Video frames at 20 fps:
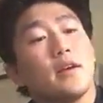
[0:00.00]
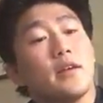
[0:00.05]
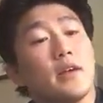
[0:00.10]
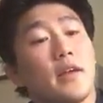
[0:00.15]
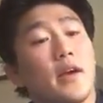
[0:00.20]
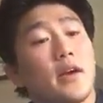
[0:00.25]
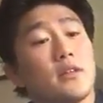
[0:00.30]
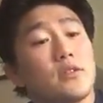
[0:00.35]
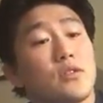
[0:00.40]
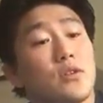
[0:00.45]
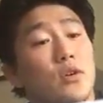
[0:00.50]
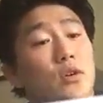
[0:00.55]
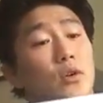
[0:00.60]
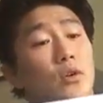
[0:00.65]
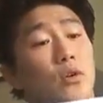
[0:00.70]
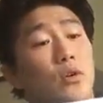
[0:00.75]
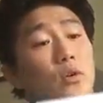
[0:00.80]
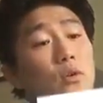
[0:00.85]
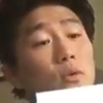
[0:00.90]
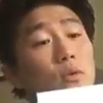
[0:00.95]
Yeah,
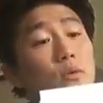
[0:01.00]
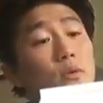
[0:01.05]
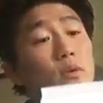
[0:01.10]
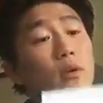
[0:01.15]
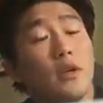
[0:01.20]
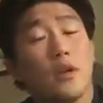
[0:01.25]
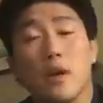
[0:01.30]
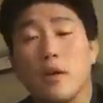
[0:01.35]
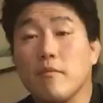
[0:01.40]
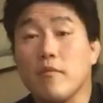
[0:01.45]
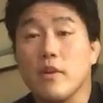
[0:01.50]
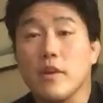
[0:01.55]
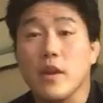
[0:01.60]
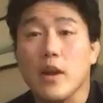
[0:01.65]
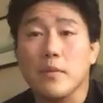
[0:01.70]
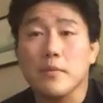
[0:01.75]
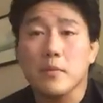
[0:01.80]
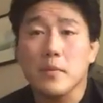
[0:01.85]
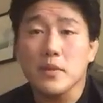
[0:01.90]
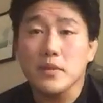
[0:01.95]
so I'm very
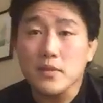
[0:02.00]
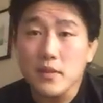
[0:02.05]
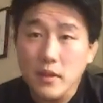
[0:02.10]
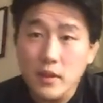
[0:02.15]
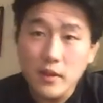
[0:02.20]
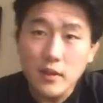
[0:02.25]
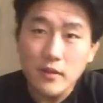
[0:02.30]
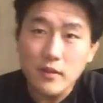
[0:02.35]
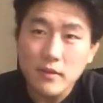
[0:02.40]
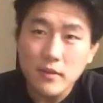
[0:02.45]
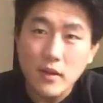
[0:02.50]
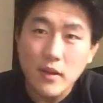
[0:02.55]
optimistic.